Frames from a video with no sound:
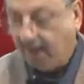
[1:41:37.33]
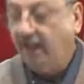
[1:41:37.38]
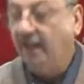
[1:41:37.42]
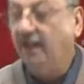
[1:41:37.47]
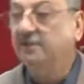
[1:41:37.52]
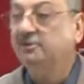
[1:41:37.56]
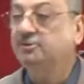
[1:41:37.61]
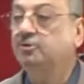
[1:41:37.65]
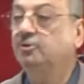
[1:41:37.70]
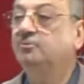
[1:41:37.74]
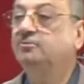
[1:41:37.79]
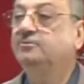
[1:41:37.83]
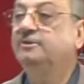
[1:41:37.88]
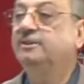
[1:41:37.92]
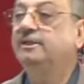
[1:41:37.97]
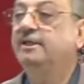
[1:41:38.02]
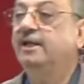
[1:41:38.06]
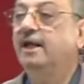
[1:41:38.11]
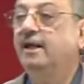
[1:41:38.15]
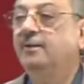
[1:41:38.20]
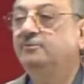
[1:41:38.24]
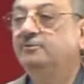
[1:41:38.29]

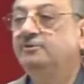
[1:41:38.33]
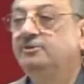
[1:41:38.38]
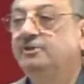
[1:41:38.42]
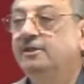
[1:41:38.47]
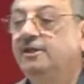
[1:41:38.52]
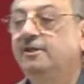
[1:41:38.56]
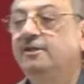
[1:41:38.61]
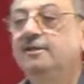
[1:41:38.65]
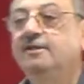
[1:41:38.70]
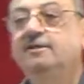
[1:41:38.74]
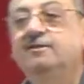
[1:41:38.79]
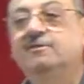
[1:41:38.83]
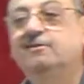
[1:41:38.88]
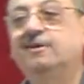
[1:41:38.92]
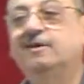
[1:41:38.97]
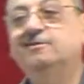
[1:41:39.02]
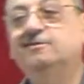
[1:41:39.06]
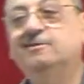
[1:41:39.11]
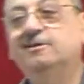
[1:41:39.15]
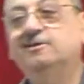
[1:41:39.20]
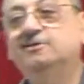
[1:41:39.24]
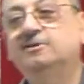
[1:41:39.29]
Asumti amsi.
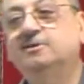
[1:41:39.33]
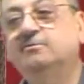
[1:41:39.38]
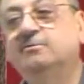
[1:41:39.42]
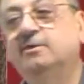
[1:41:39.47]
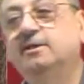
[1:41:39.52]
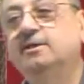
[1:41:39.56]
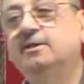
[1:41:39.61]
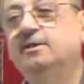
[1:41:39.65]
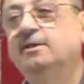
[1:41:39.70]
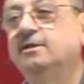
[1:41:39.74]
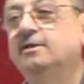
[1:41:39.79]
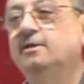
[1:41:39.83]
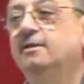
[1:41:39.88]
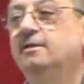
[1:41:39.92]
Translation, brother.